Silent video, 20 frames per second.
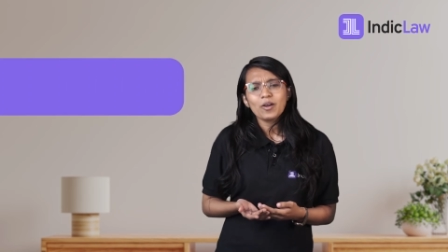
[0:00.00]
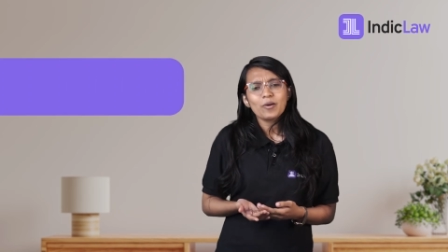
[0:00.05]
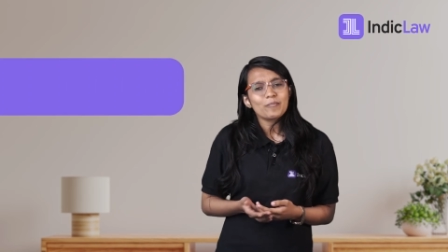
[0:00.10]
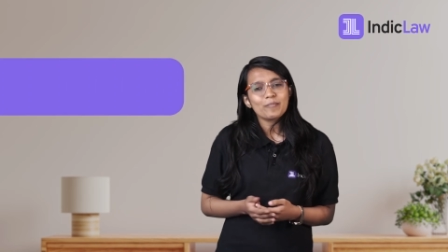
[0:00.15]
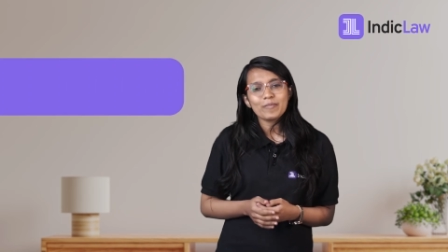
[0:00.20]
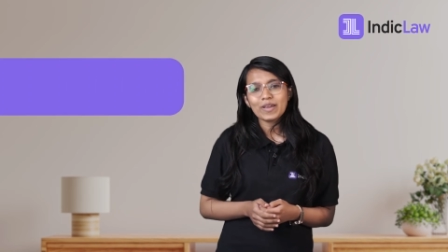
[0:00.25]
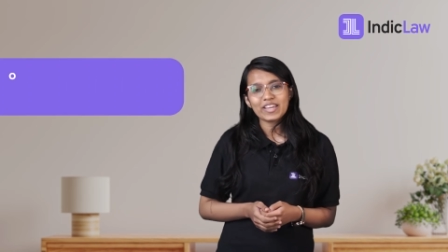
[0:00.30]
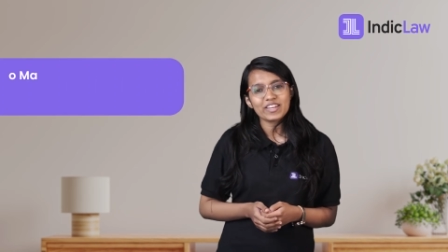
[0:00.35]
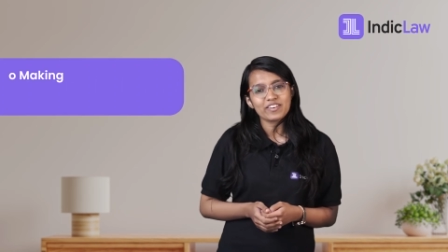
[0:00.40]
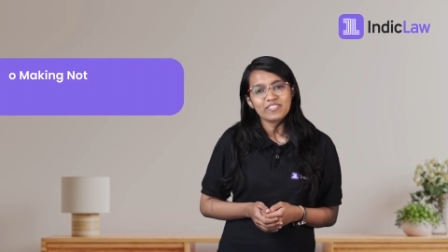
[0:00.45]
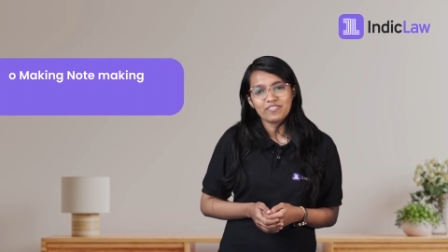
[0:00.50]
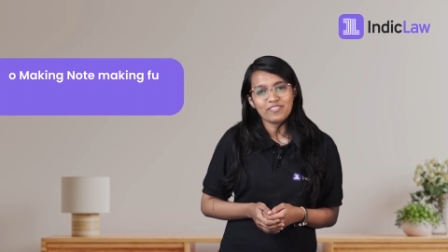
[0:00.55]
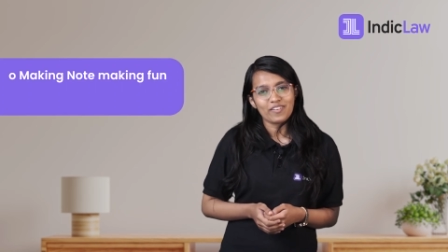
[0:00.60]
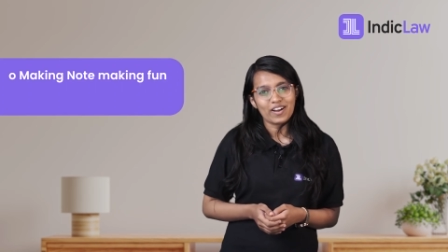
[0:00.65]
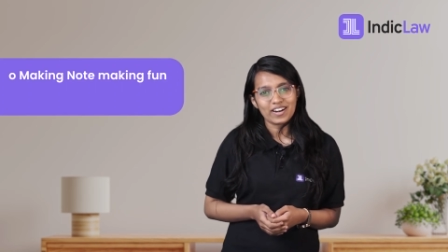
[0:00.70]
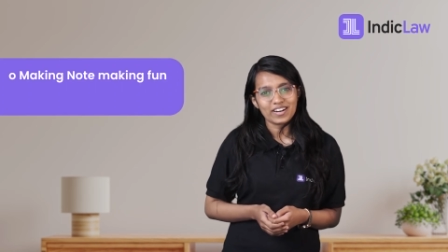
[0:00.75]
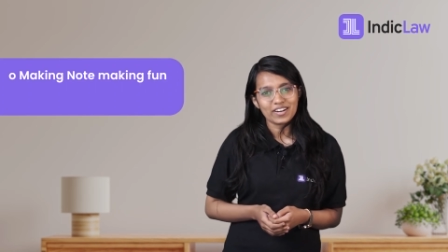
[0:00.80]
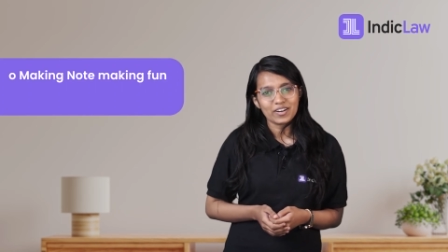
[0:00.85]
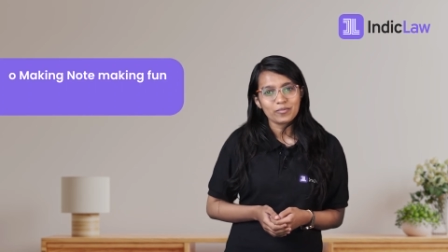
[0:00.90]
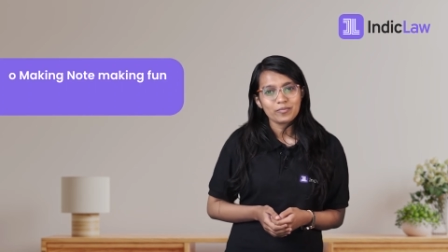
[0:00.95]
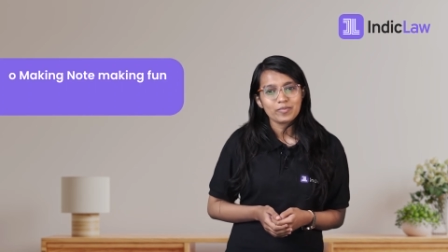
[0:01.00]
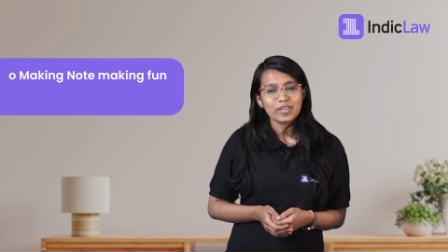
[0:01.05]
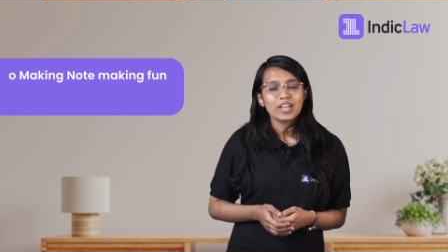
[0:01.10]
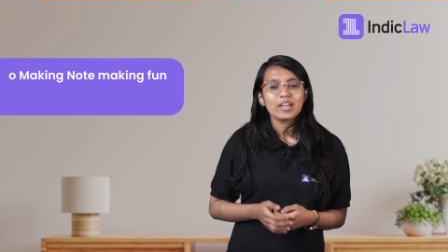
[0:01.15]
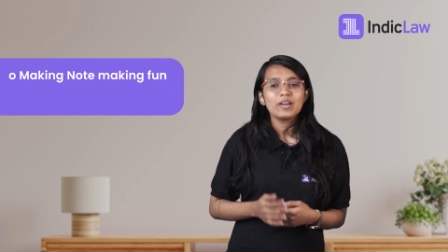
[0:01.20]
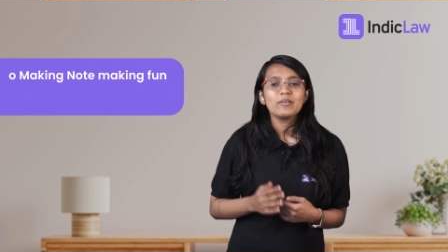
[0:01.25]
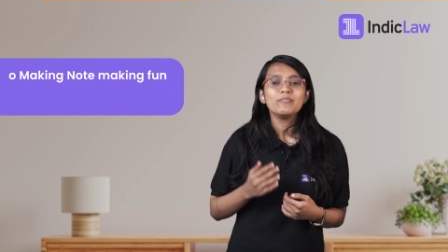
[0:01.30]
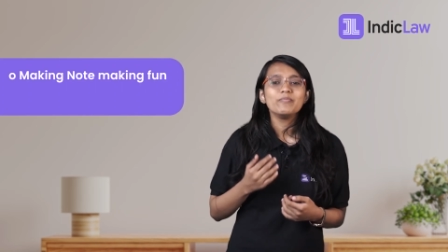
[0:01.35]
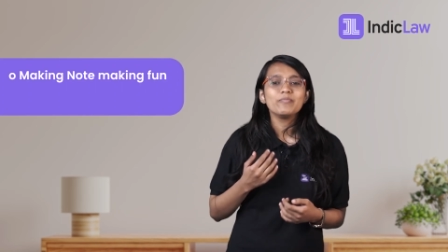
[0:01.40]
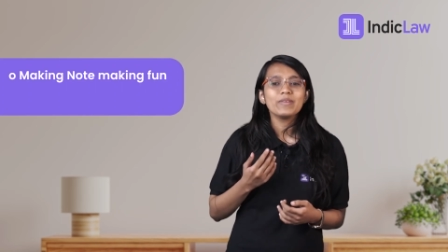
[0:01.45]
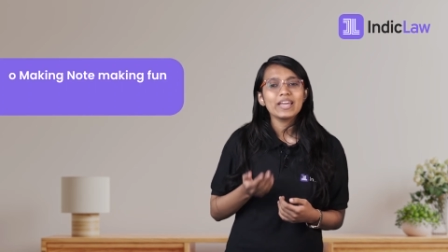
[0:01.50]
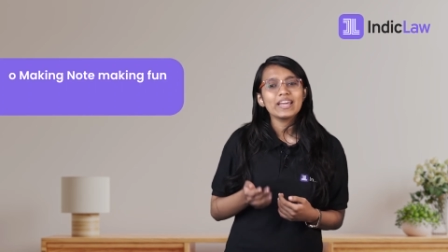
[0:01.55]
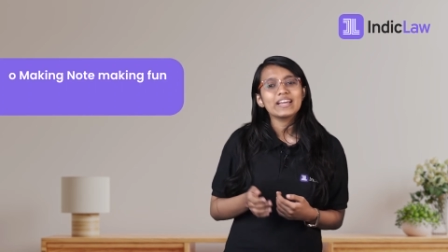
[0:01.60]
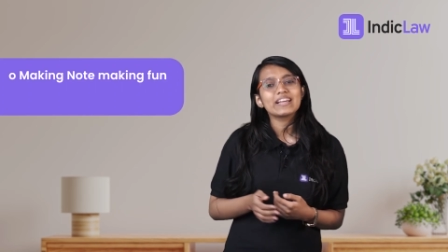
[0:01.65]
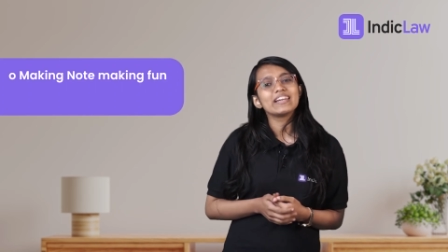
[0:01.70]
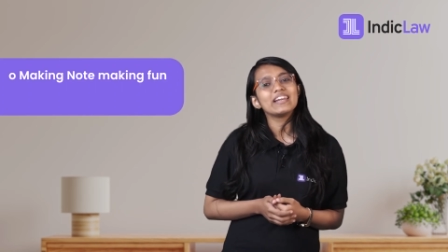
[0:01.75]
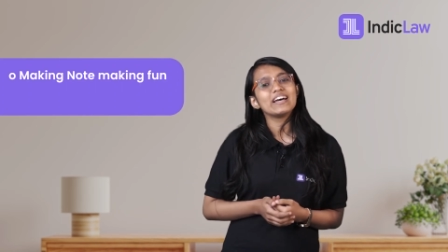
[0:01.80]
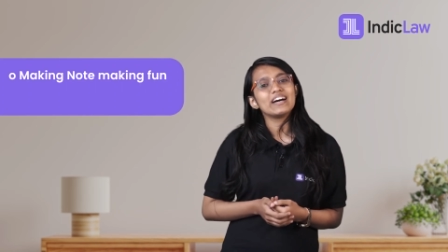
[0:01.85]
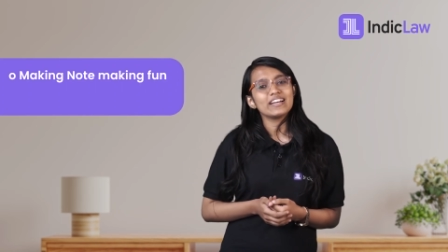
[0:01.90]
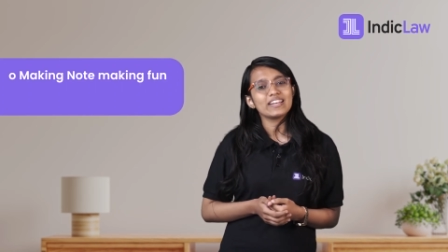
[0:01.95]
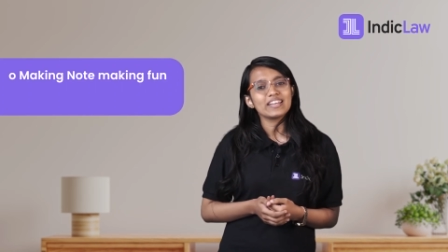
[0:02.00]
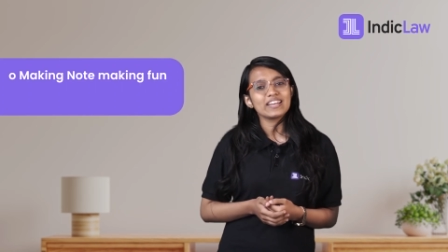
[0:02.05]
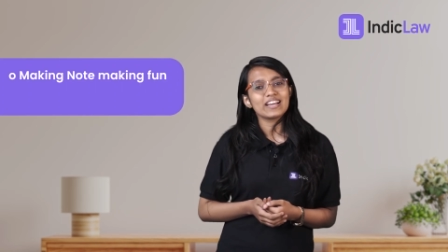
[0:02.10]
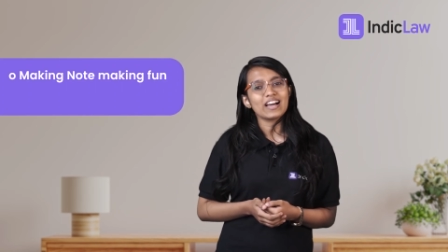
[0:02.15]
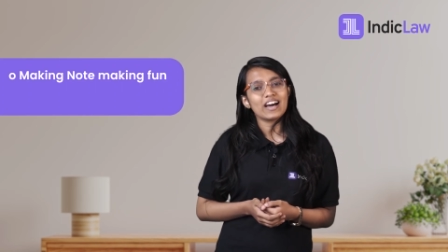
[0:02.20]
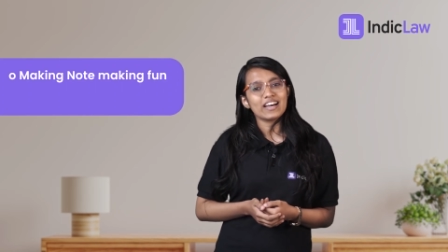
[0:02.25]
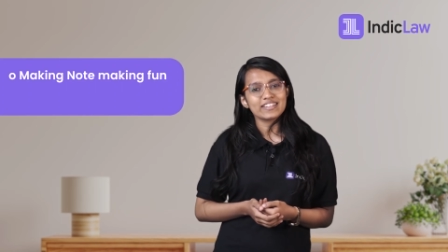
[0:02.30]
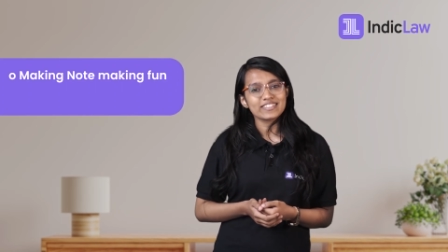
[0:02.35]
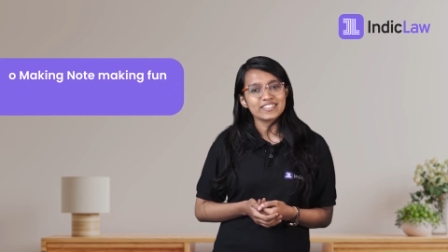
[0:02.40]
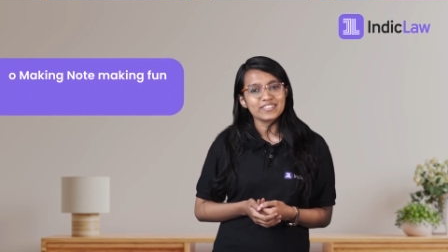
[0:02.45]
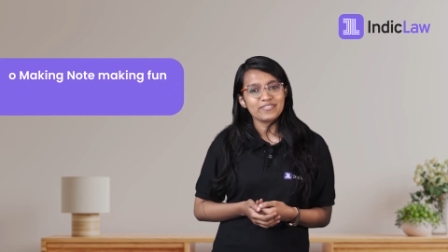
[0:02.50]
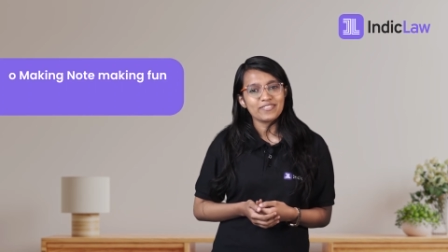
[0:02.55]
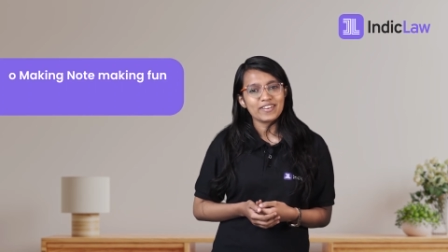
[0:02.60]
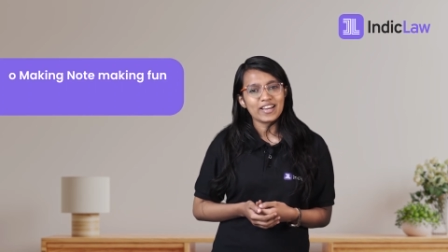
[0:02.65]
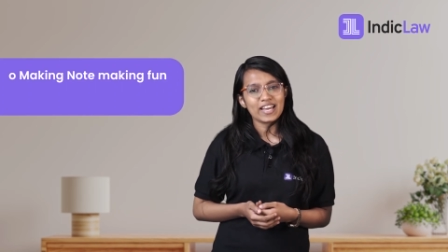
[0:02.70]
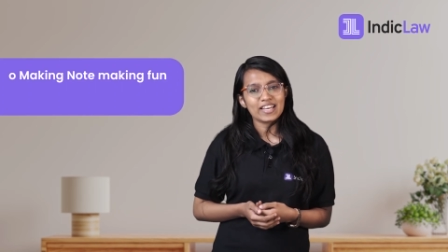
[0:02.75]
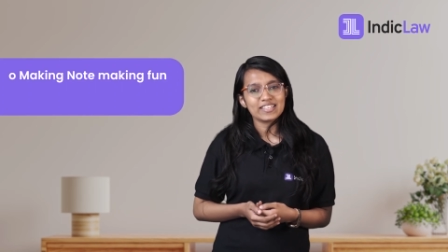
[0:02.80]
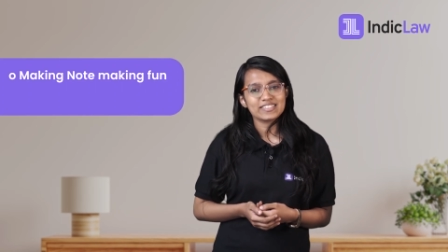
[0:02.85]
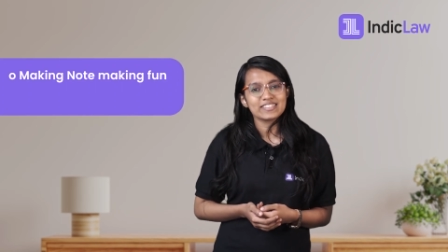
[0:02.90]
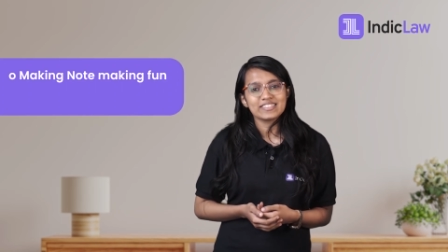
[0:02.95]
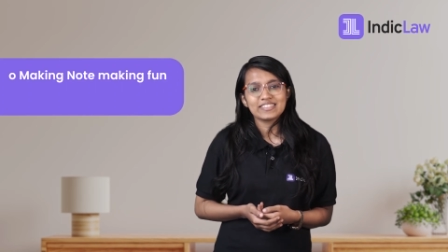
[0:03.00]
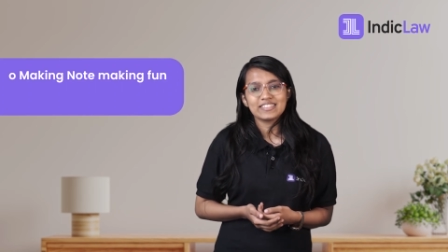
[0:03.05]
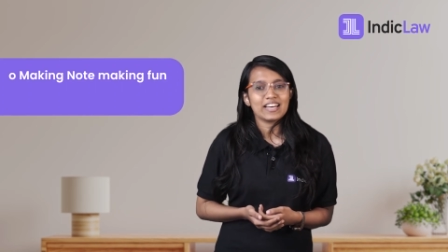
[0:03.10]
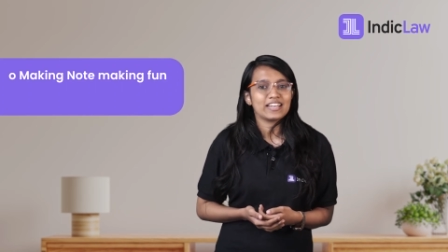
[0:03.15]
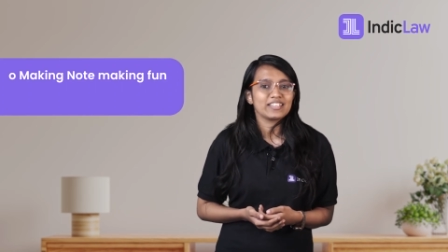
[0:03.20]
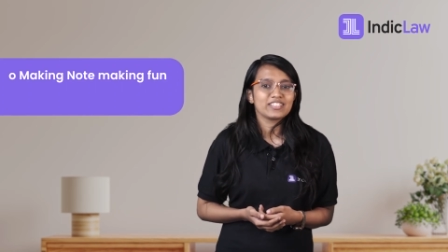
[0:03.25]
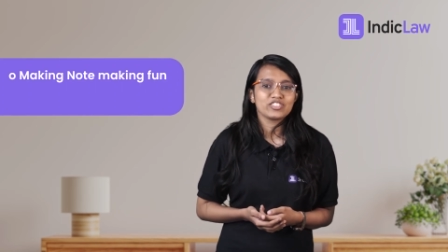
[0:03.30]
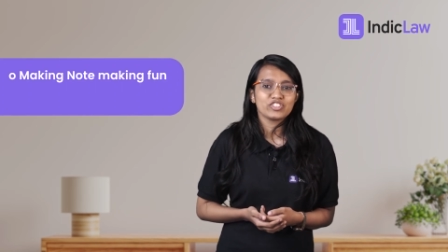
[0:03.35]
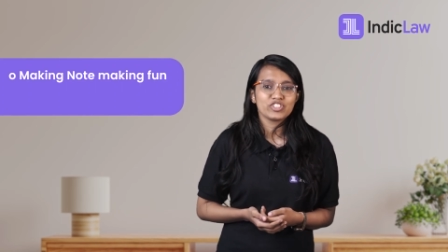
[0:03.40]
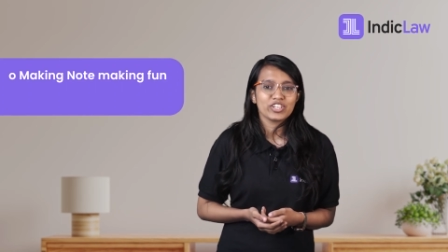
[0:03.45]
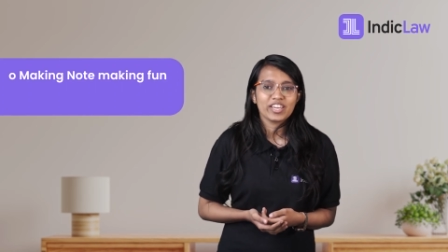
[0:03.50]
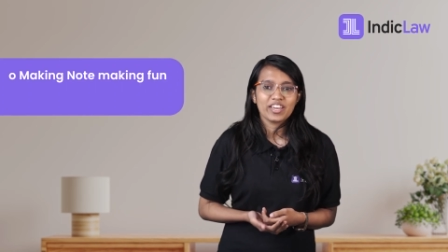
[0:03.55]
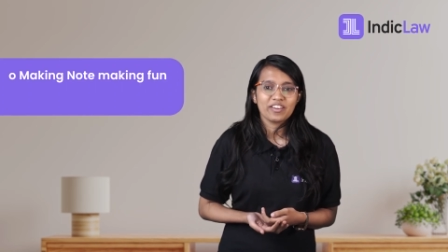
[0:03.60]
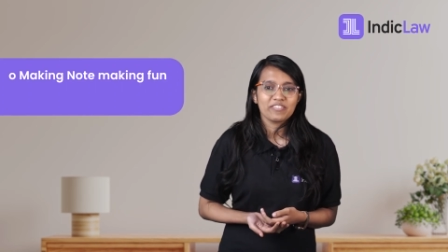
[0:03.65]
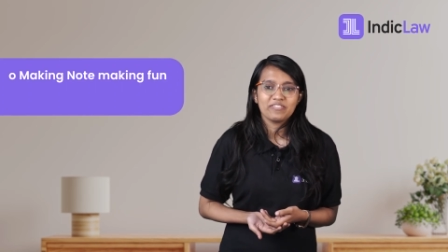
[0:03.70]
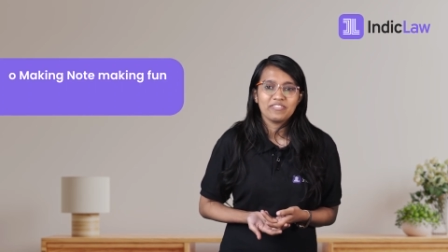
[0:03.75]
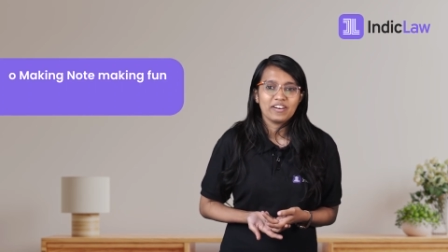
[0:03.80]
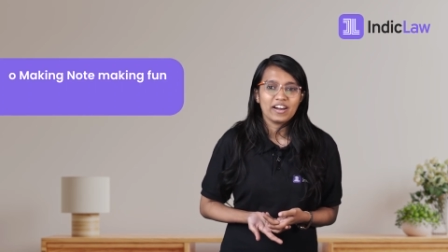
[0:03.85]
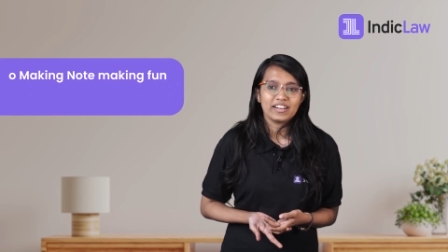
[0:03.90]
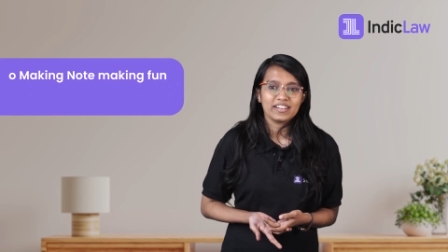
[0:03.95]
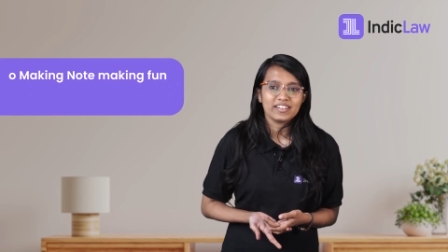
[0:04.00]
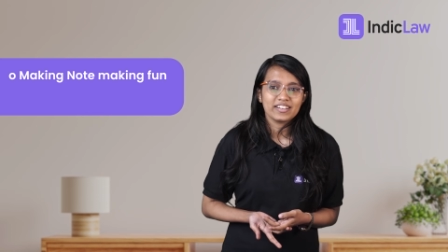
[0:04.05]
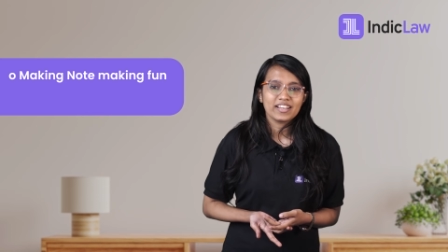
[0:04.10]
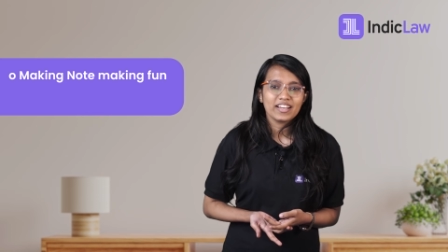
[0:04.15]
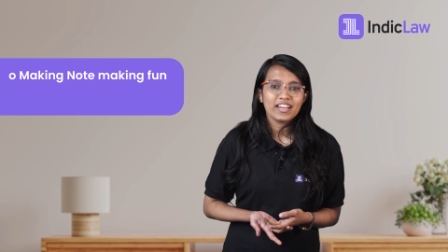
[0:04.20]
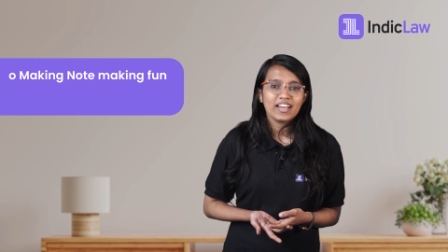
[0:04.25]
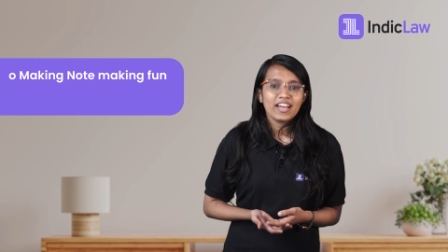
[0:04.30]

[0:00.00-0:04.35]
Make it fun. Make learning current affairs and static GK fun.